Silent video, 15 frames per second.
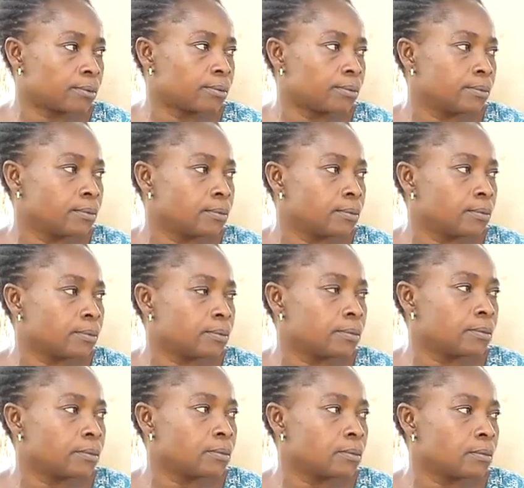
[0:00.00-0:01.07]

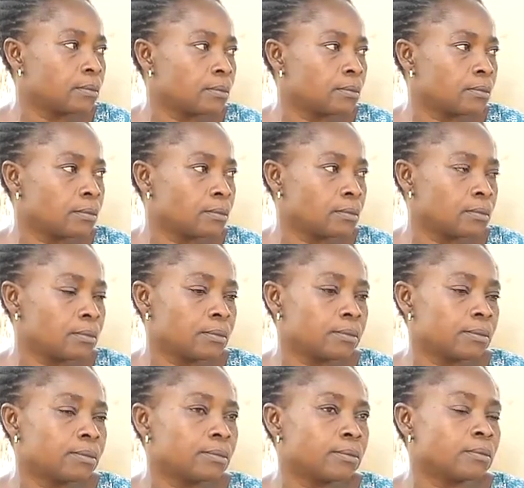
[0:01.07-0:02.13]

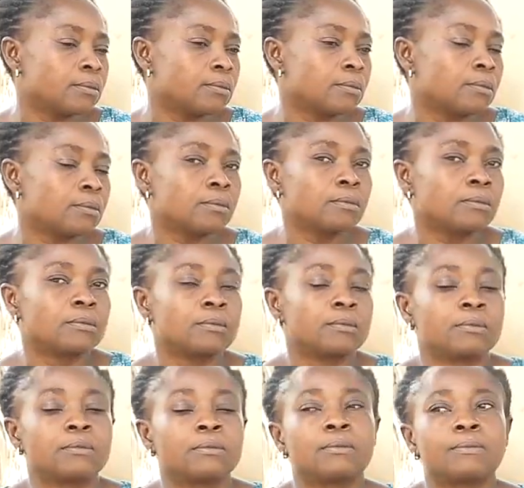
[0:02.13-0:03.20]

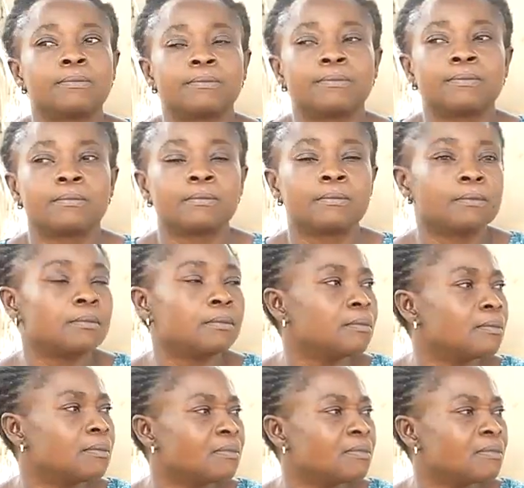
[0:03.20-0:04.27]

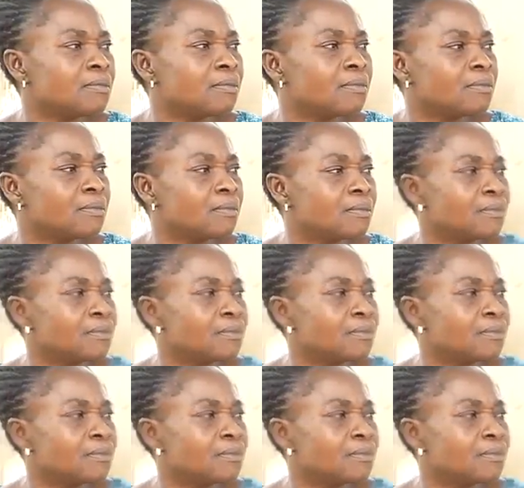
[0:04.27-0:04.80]
The person shown says nothing.